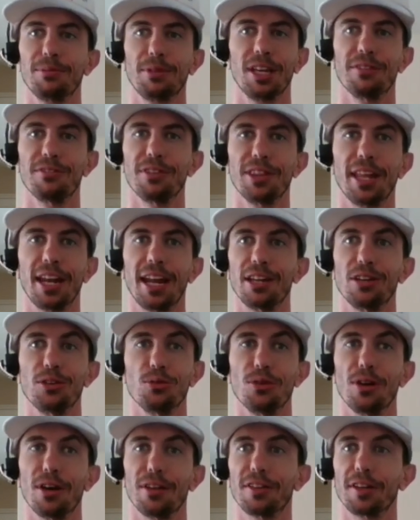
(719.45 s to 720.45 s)
given that I
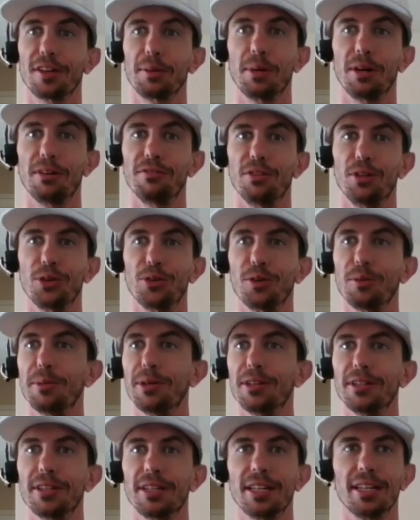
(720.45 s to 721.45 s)
knew nothing about
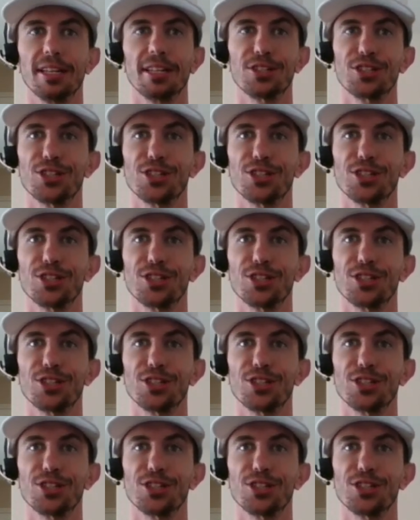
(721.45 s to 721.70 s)
vulnerability, and it's